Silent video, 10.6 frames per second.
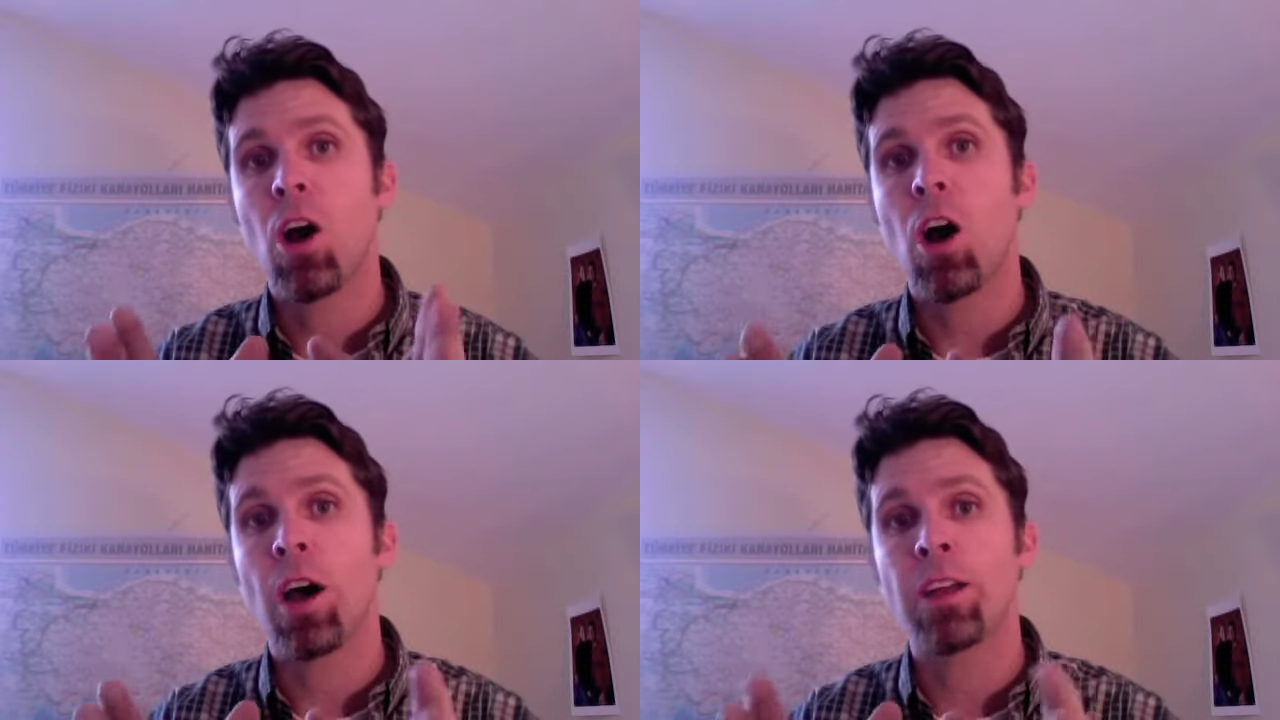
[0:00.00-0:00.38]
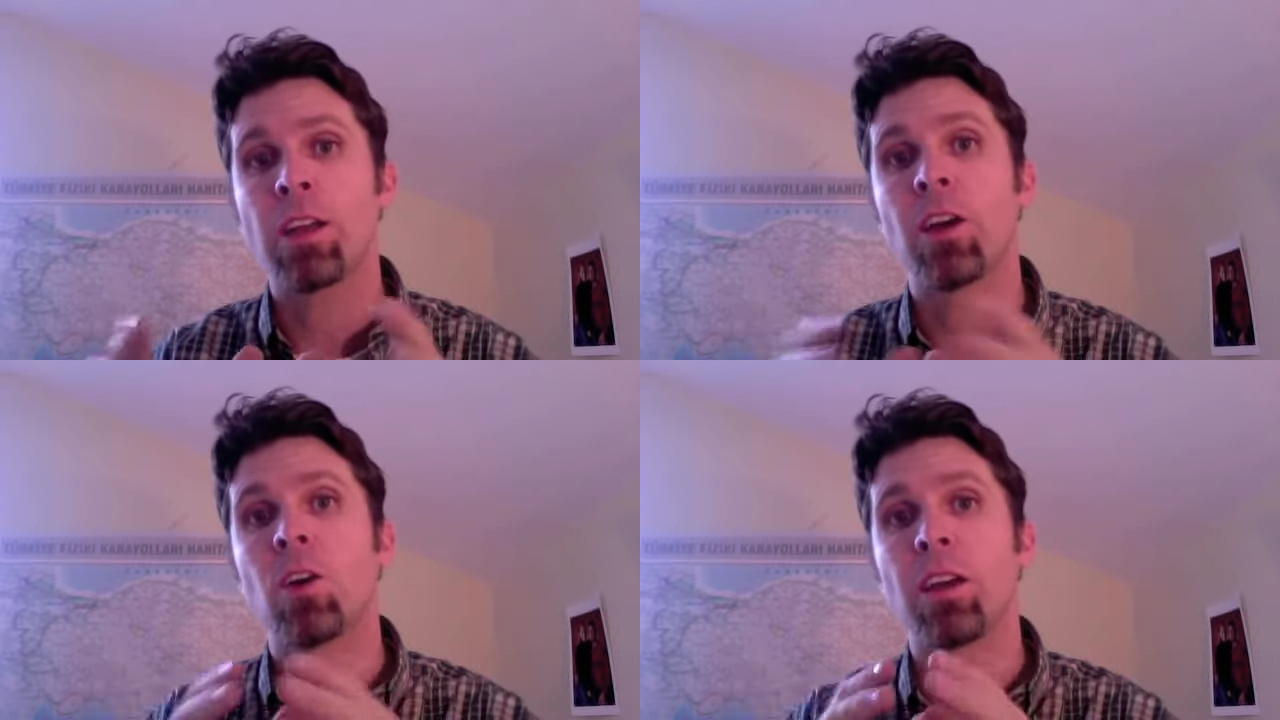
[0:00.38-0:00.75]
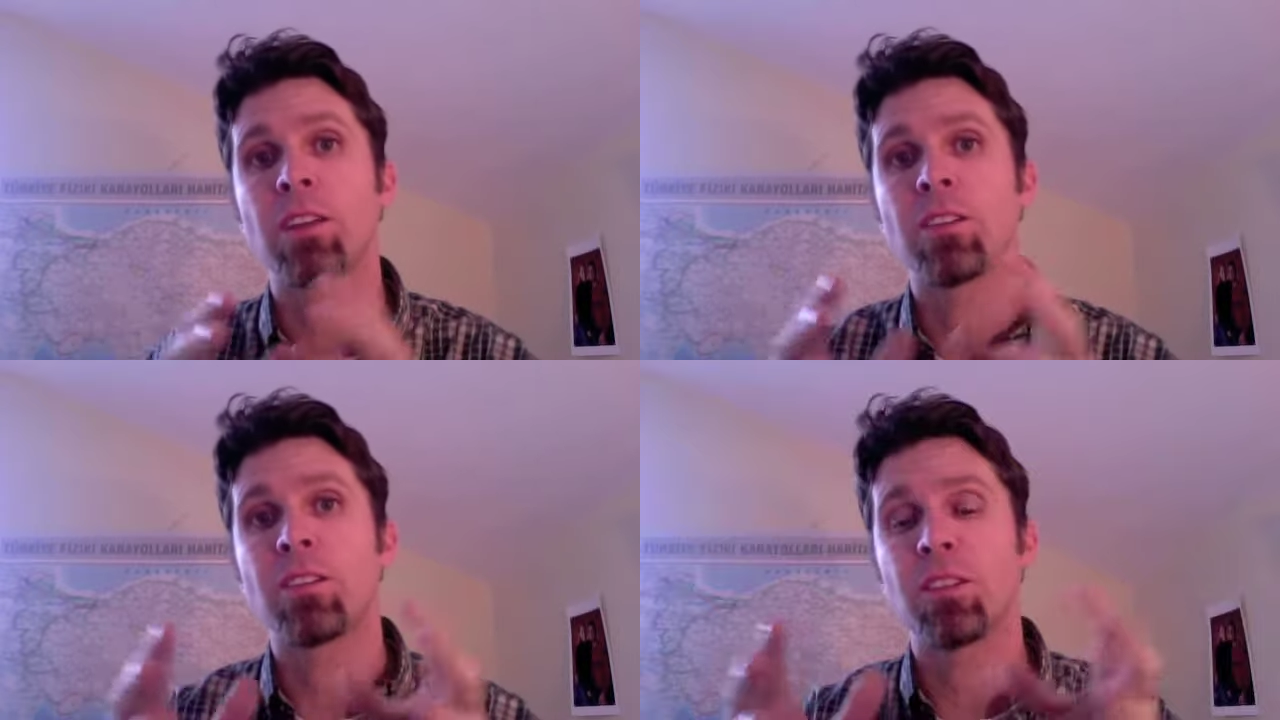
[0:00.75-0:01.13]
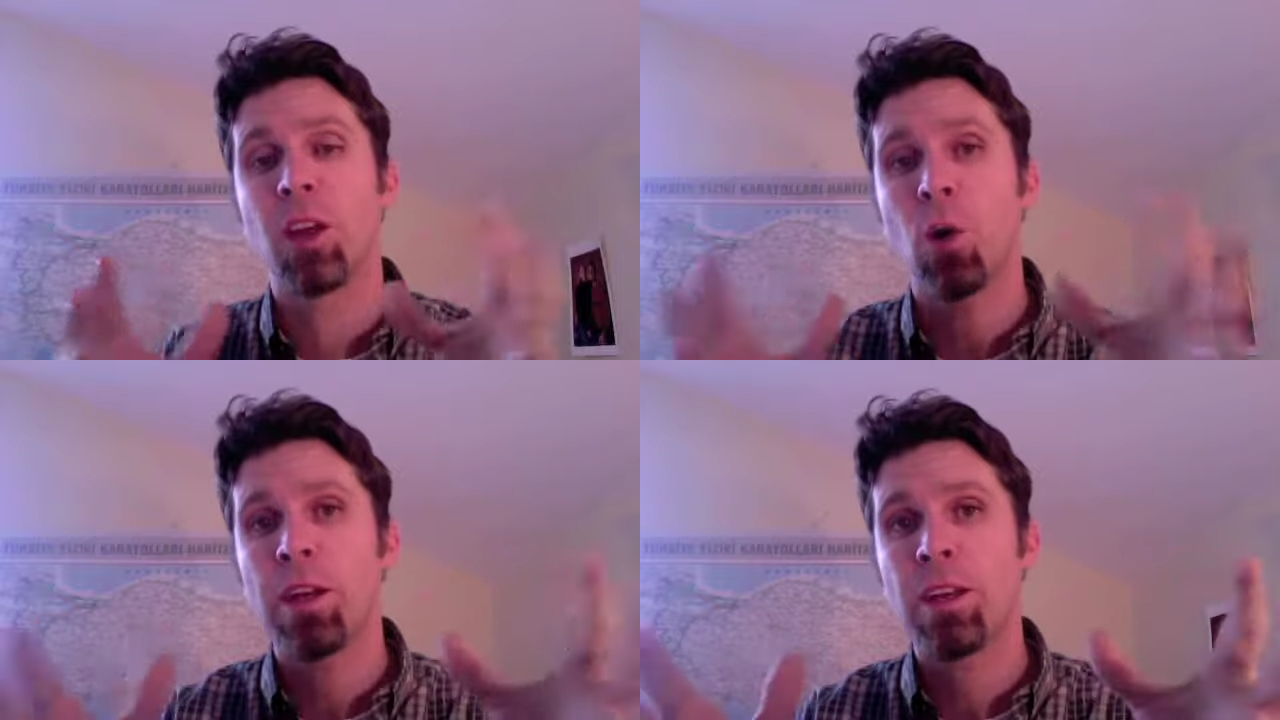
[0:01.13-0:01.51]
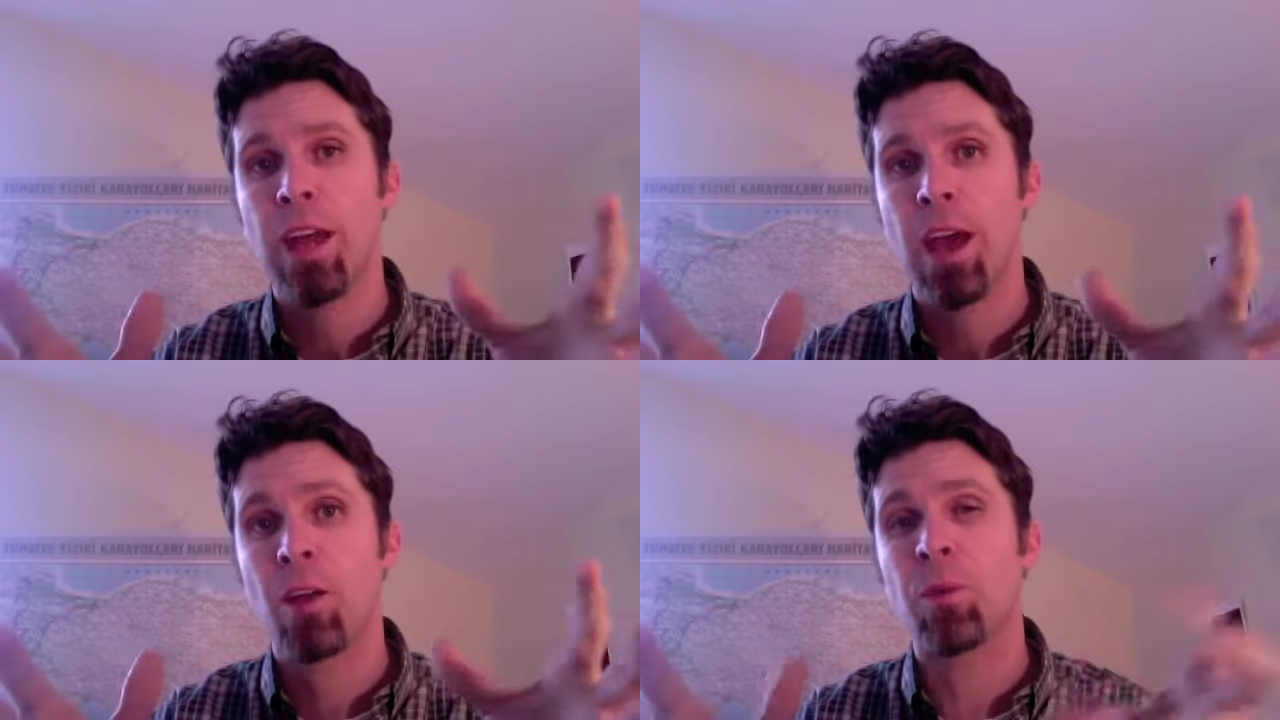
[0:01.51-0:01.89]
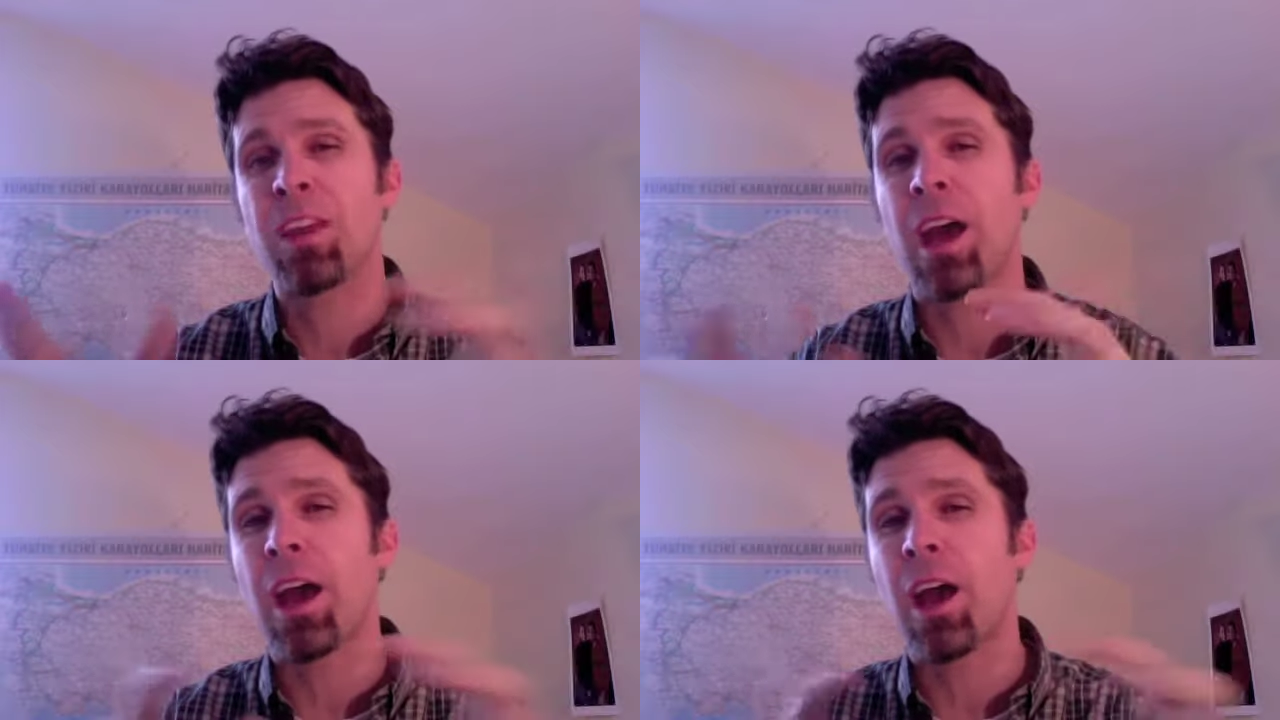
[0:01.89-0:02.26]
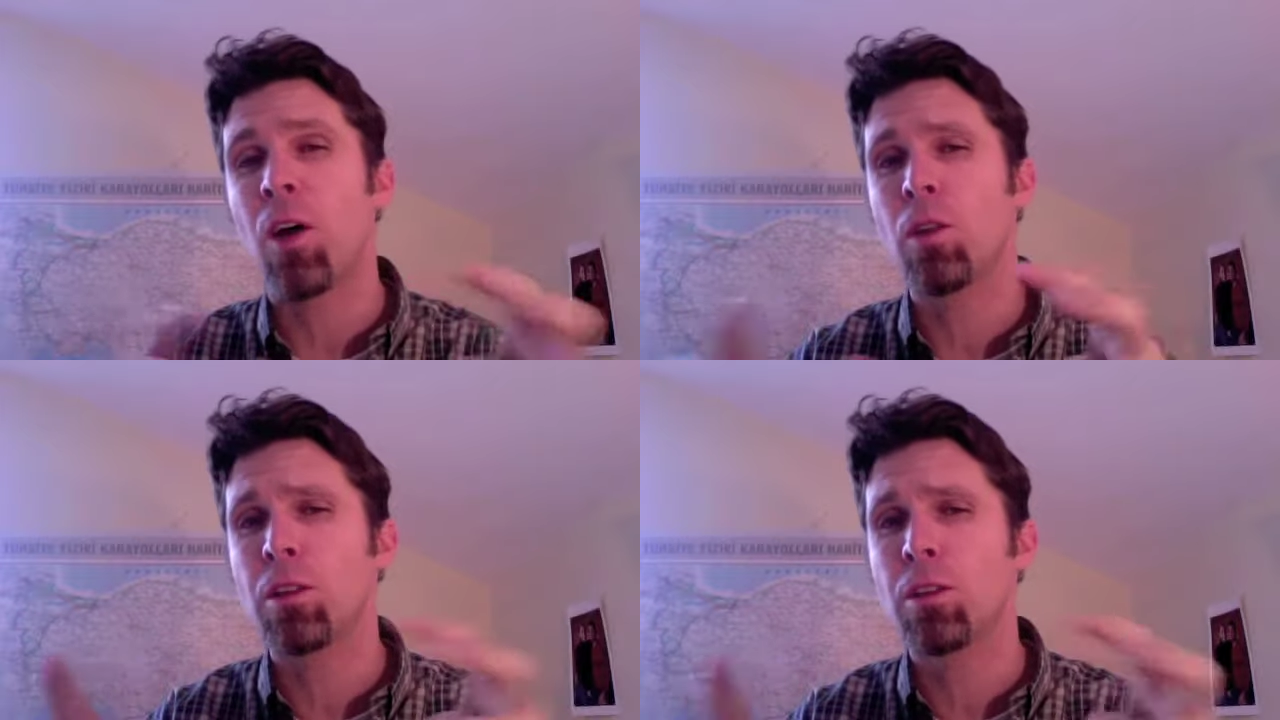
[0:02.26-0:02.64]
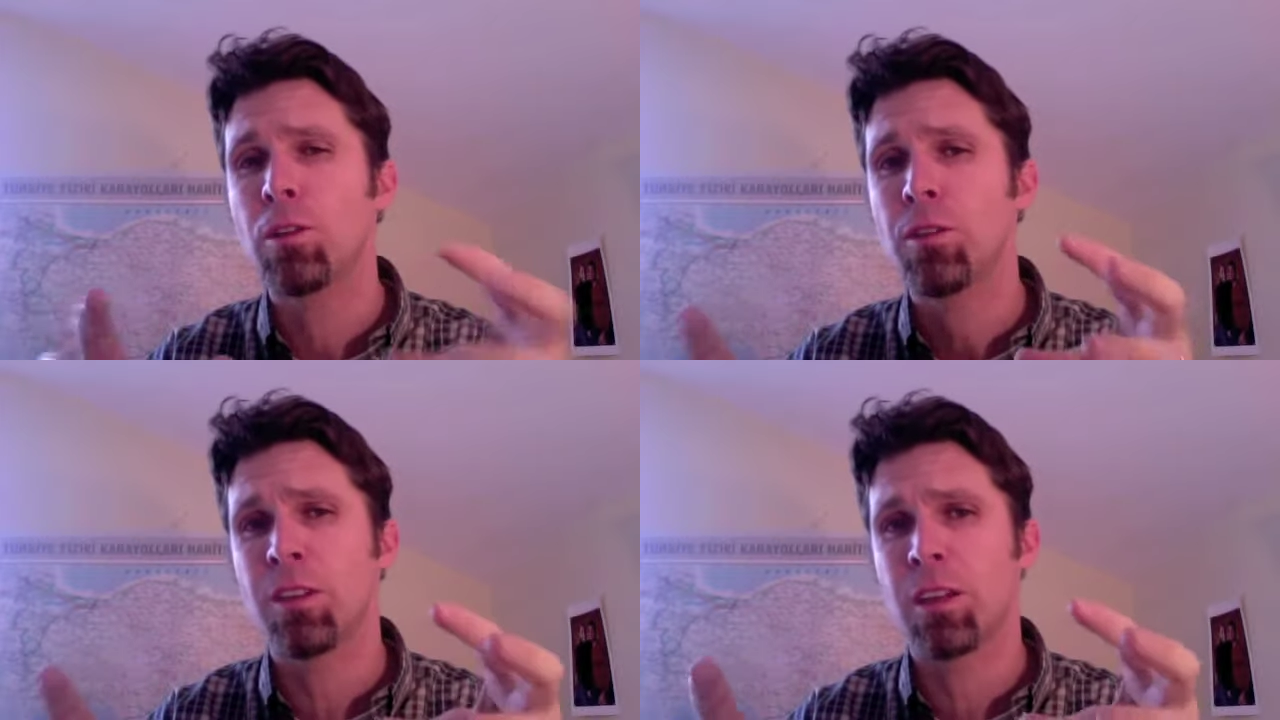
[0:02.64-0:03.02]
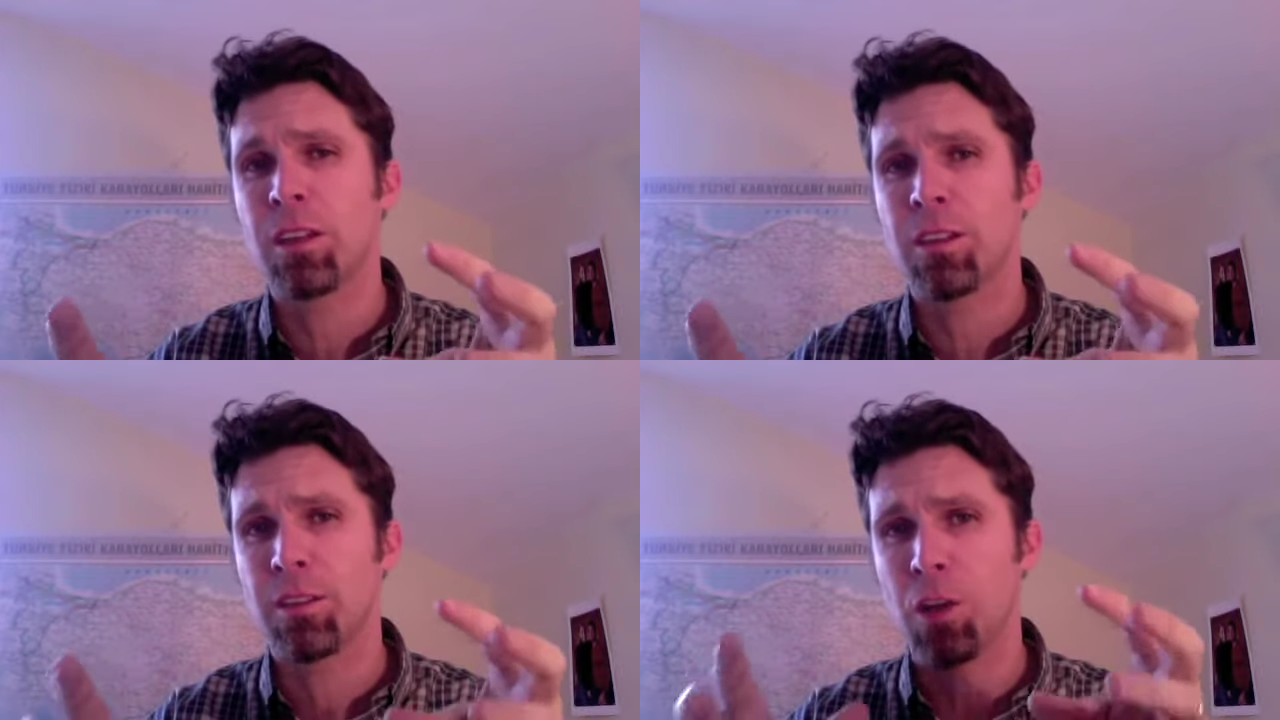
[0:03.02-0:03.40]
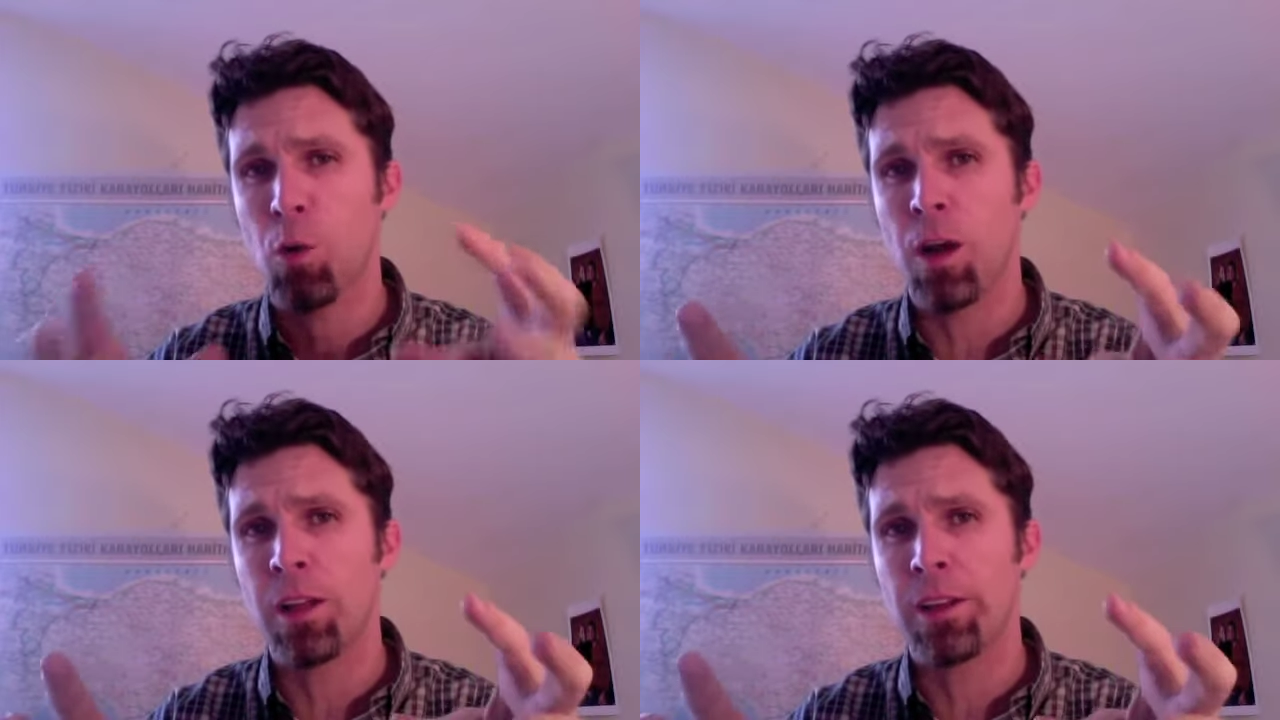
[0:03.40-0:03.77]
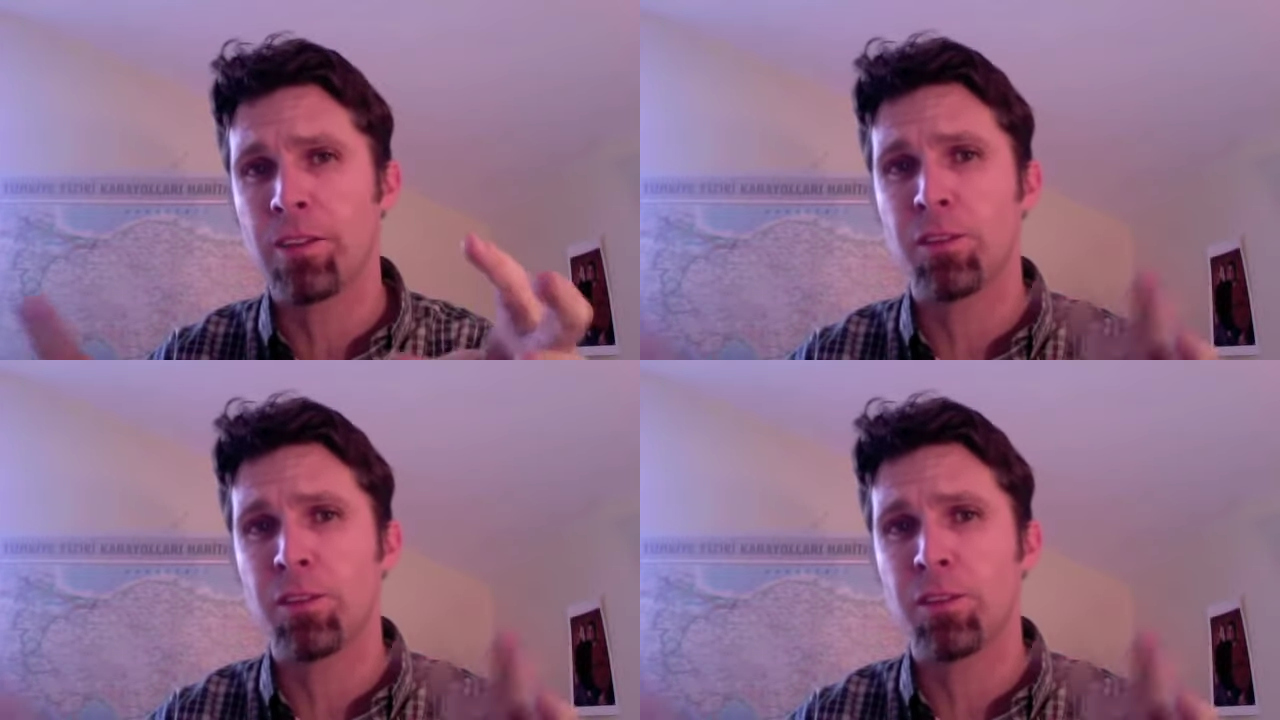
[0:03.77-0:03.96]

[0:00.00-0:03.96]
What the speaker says: audio and slow it down without losing the quality.